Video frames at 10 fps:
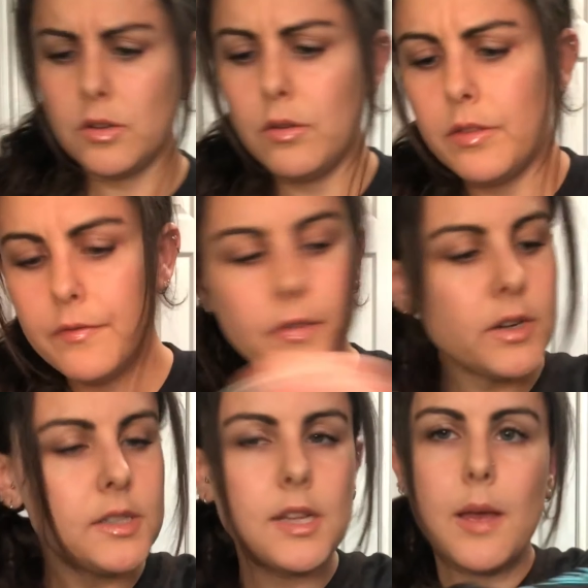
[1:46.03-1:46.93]
So the
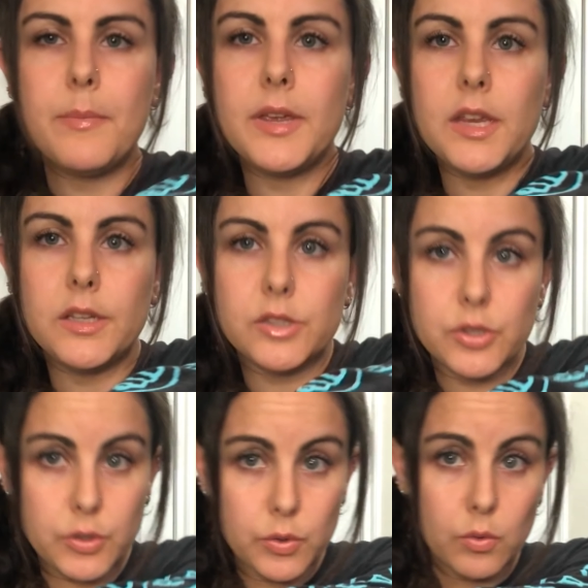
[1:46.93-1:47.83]
first step is
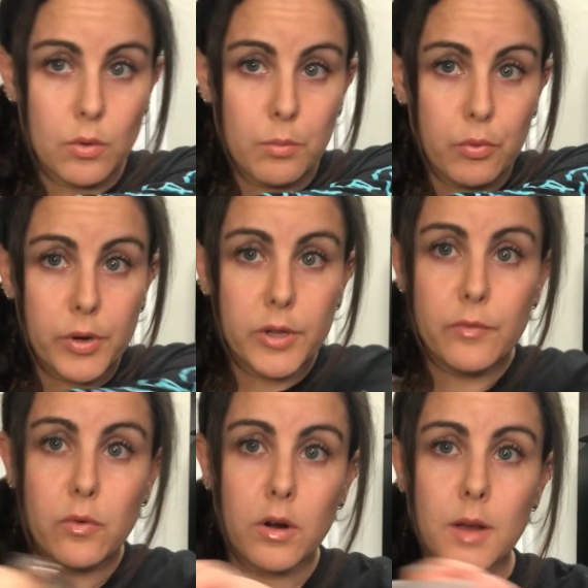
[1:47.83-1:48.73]
to boil
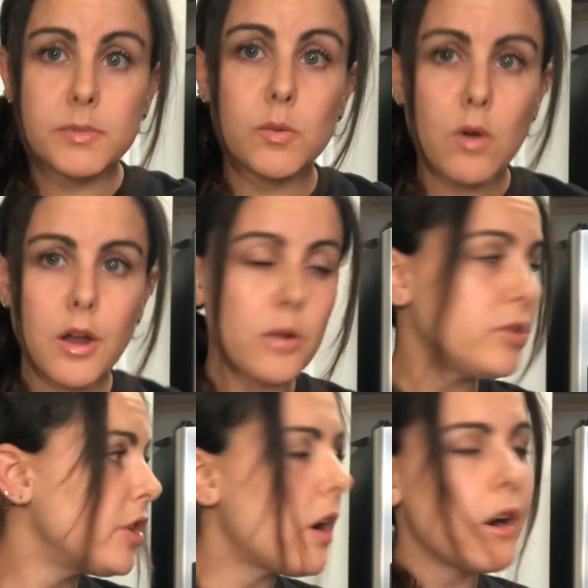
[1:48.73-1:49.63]
4 cups of water,
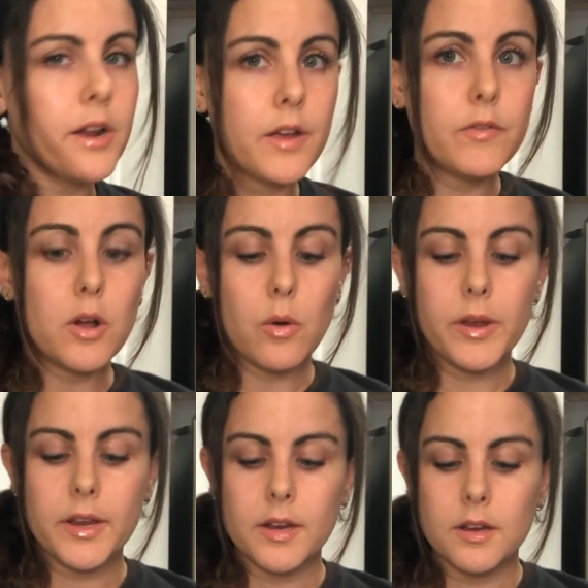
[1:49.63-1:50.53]
which I already have
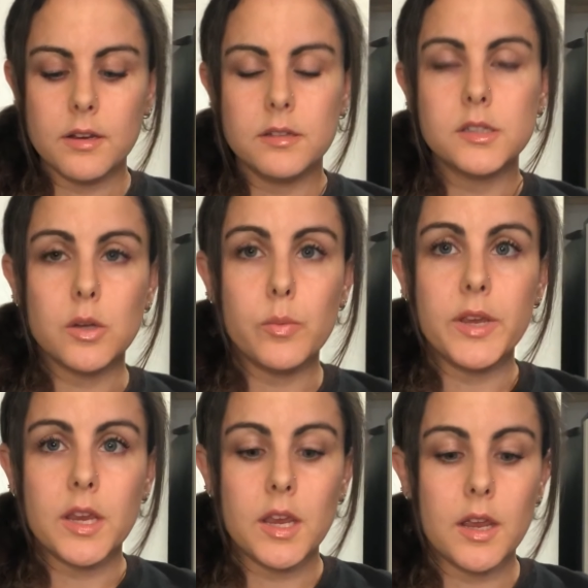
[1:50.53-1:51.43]
going, so
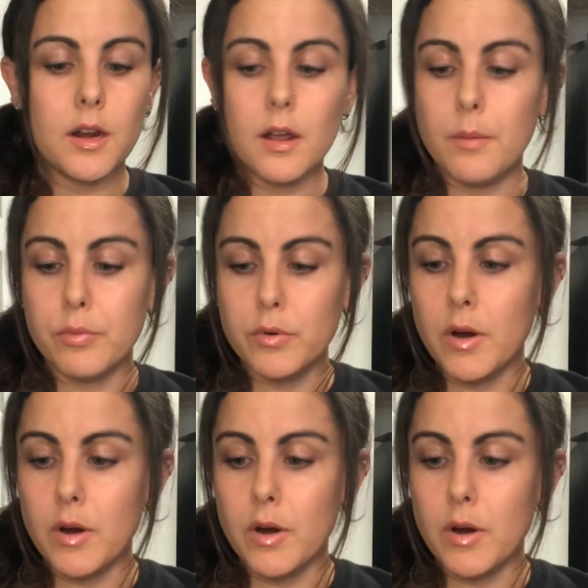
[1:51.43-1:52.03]
we can brew